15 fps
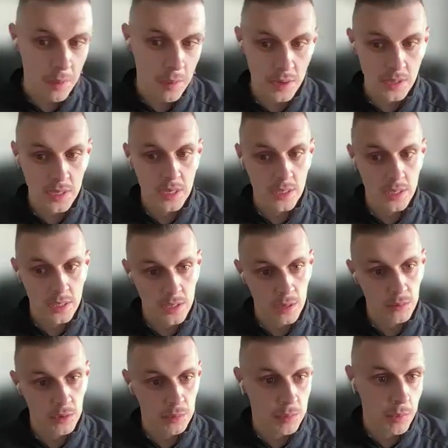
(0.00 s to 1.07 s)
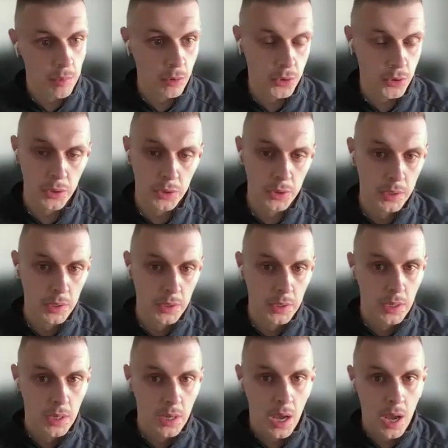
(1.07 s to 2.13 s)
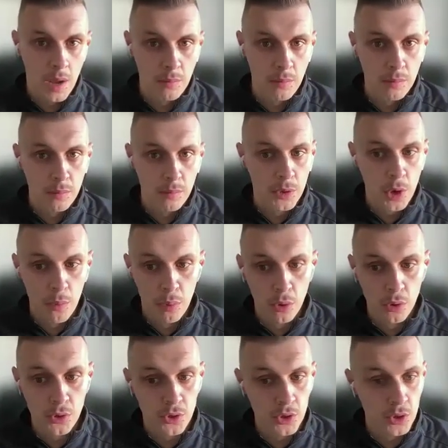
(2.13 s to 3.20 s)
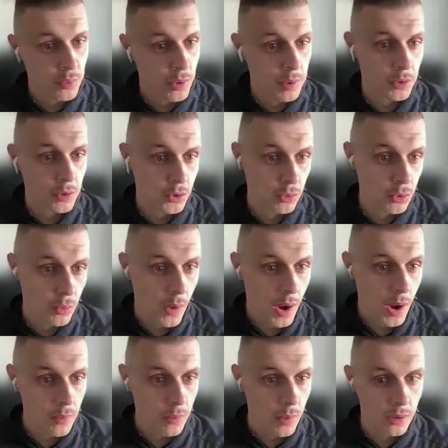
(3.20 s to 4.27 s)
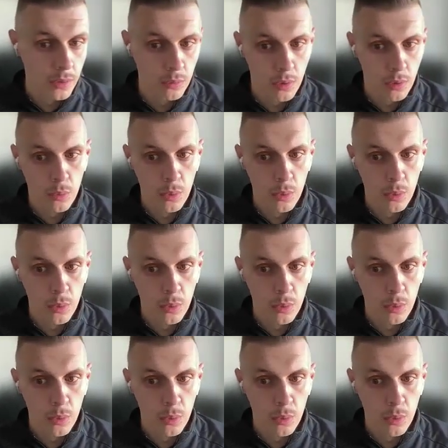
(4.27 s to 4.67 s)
game of the season in terms of promotion. Pushed us pretty much all the way when